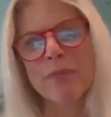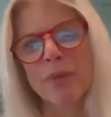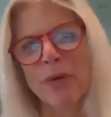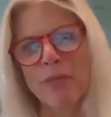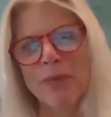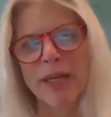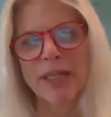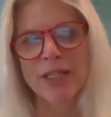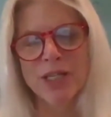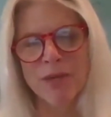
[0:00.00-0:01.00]
both
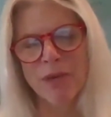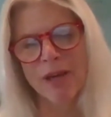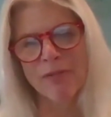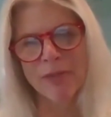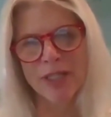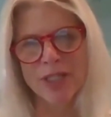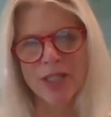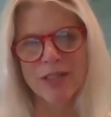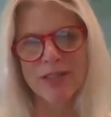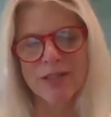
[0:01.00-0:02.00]
Becky and Jamie have
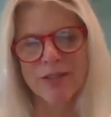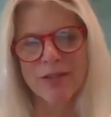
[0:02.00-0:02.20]
mentioned,